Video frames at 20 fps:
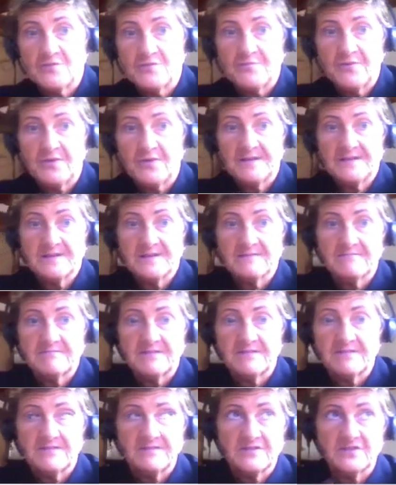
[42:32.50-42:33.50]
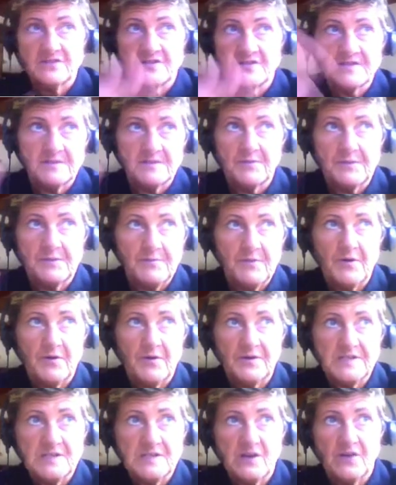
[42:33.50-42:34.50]
points, which are just simply
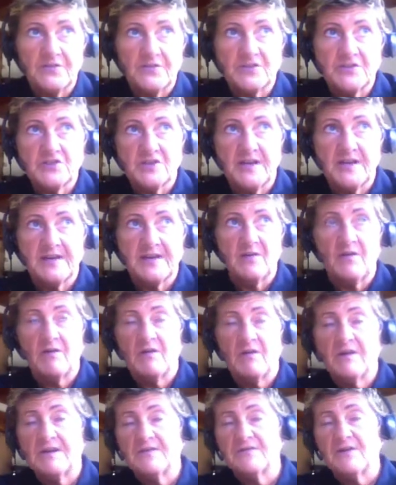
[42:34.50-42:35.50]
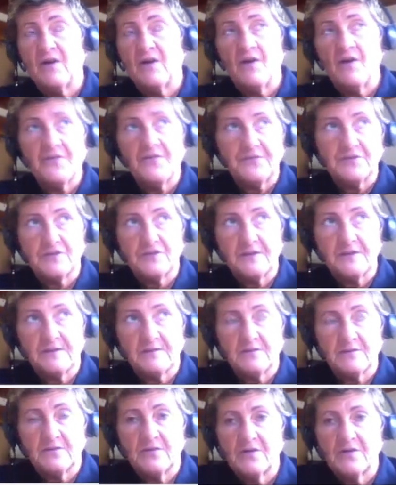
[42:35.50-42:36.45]
points on the channel or even off the channel,